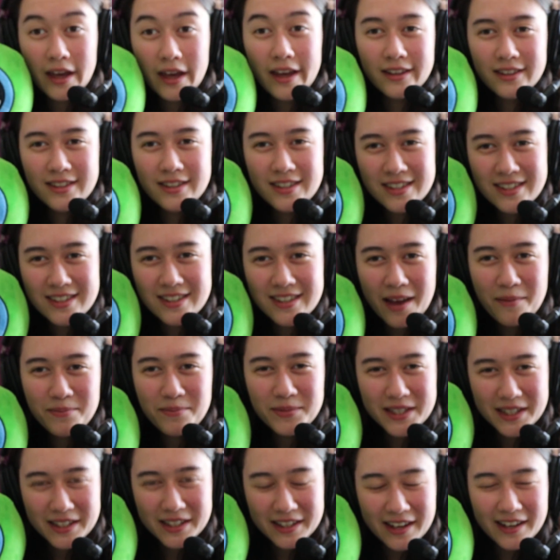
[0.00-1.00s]
It's
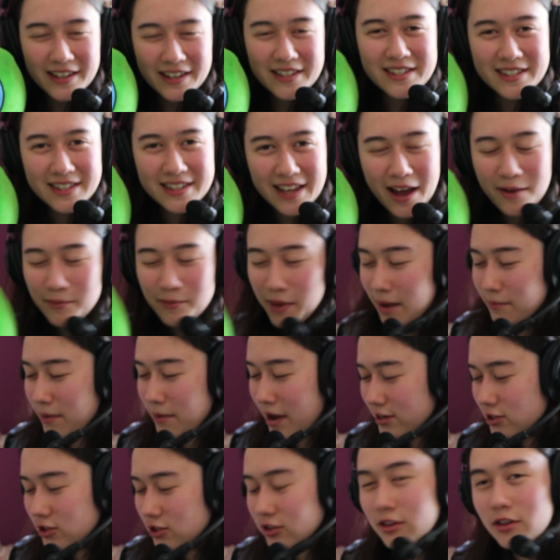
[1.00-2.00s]
Septic Guy Sam. I'm
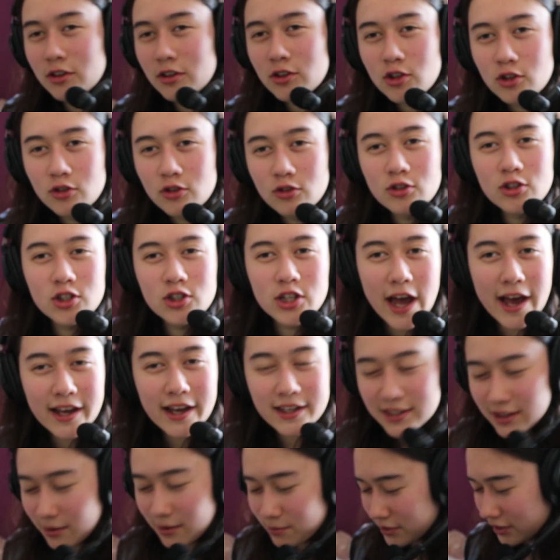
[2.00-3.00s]
actually a huge
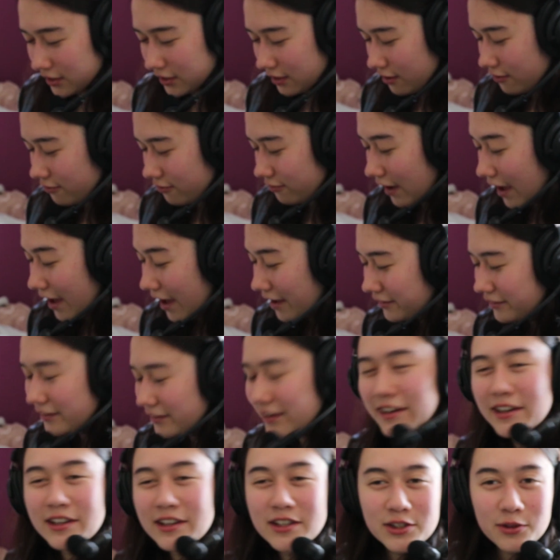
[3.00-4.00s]
Jacksepticeye fan.
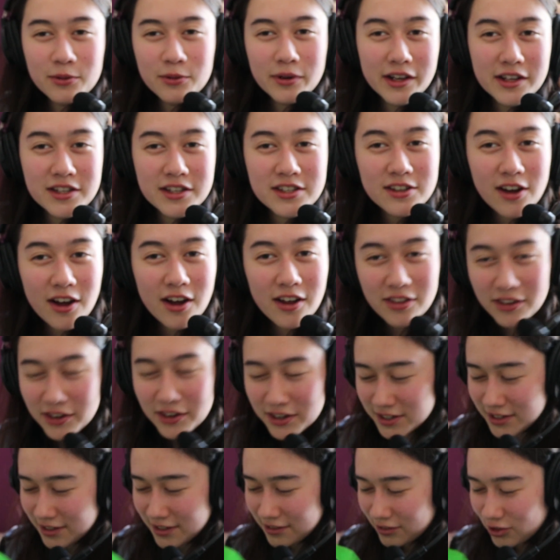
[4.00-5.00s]
So when I saw
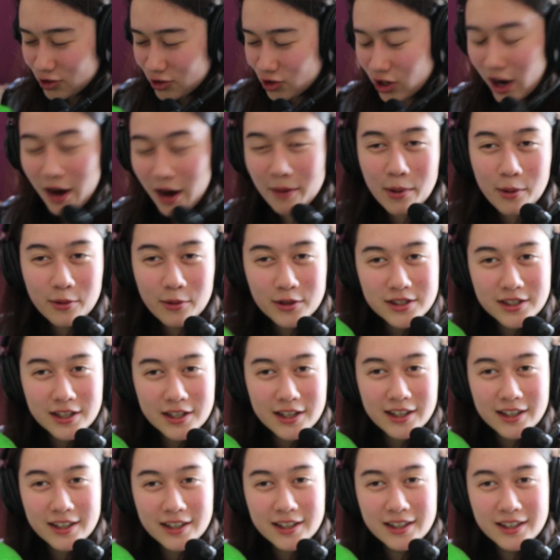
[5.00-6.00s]
this in the shop, I was
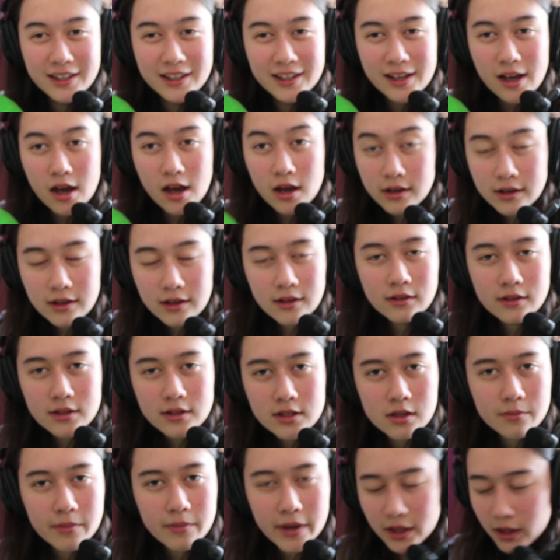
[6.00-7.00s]
like, I need
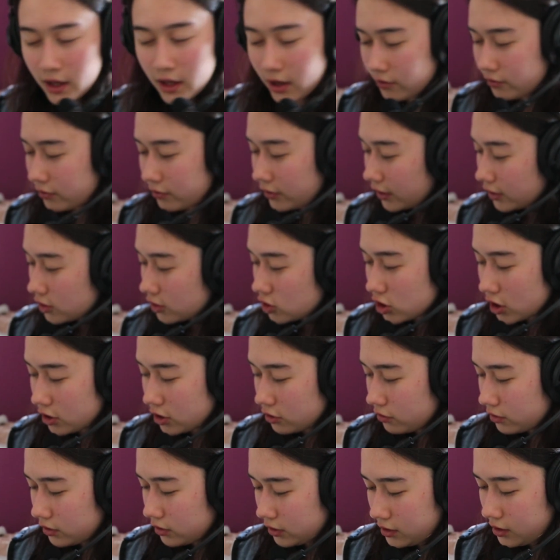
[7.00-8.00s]
this in my life. Like, I
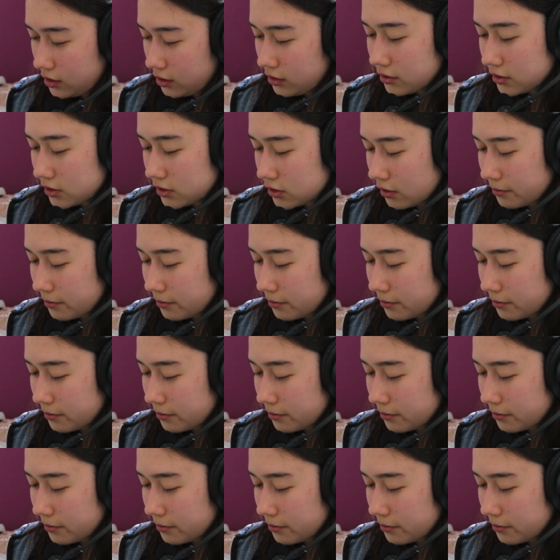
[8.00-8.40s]
genuinely need this.